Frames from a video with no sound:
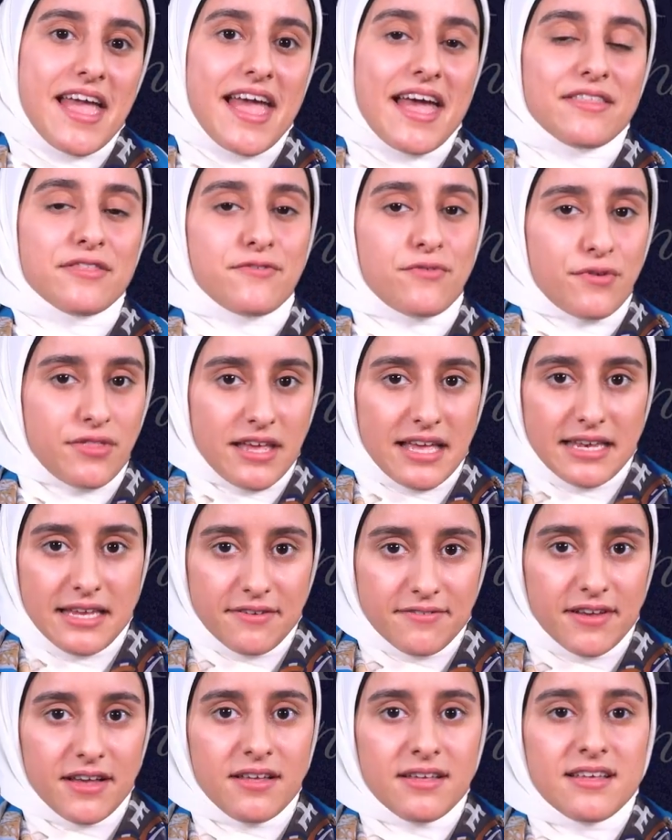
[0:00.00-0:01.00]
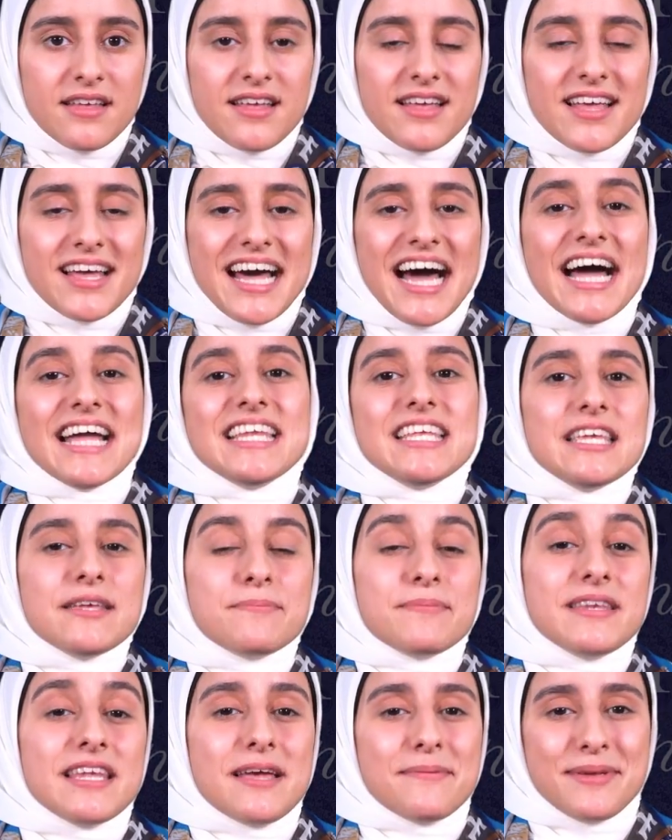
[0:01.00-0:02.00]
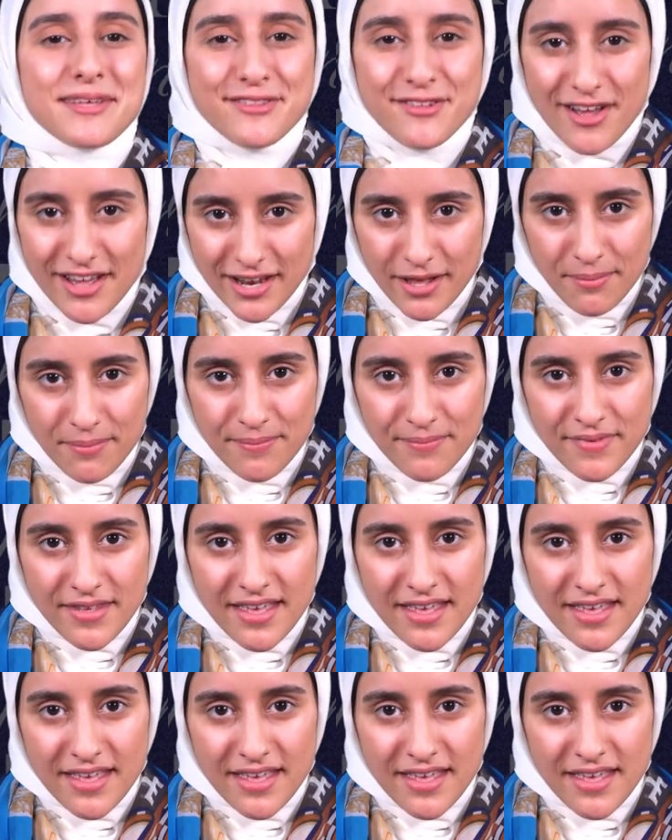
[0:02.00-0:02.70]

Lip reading: and the fourth Khalifa, Ali bin Abi Talib,